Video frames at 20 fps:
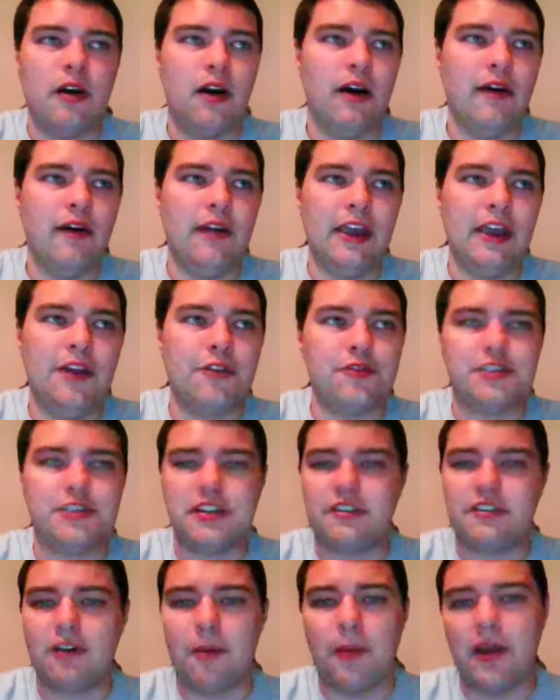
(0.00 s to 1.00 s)

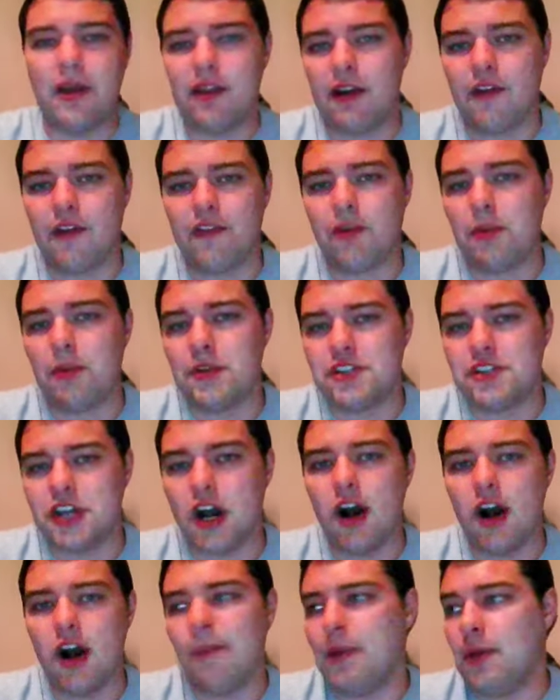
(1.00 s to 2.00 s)
Energy's going to be there from the
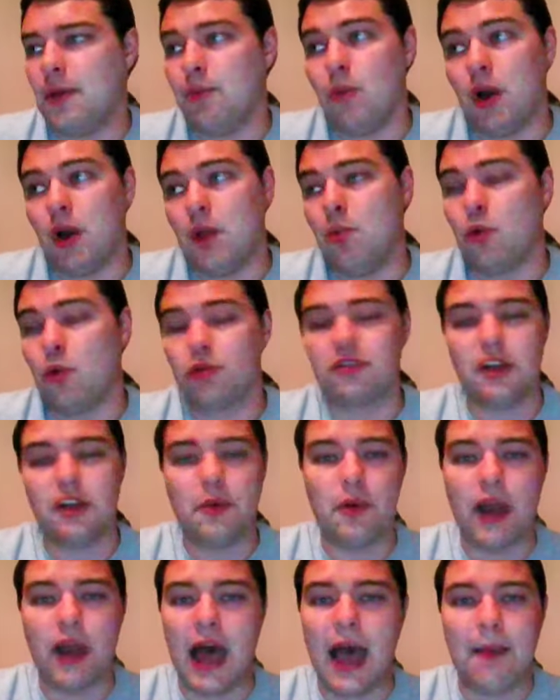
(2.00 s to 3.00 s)
jump, and we'll
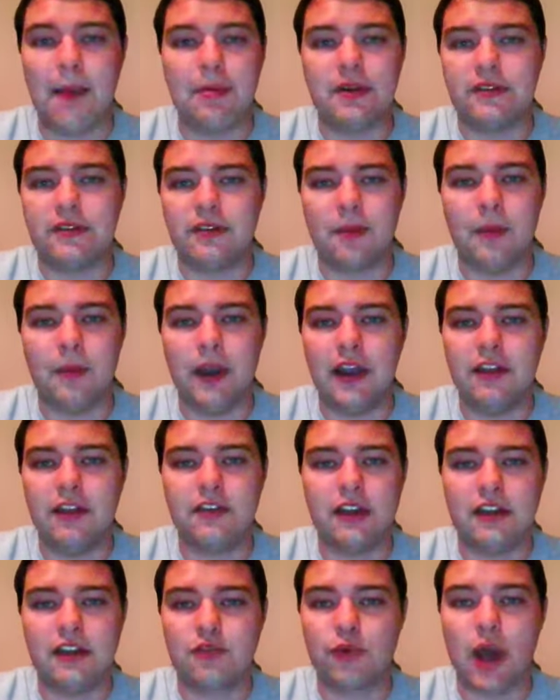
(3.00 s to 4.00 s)
see what happens. I mean,
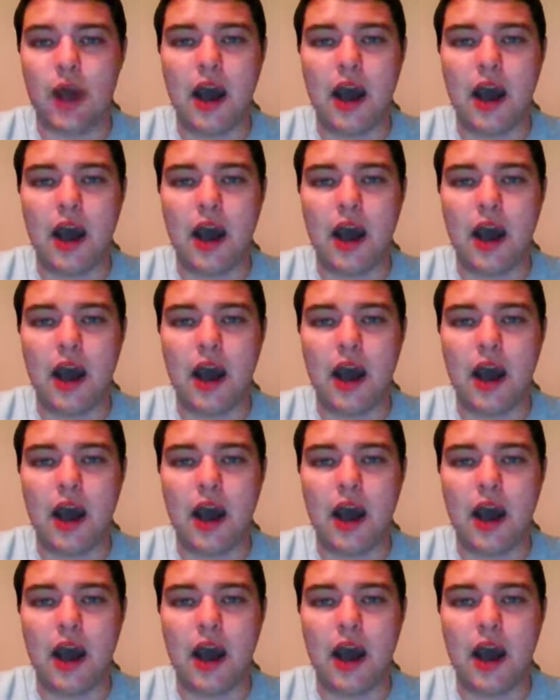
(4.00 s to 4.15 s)
it's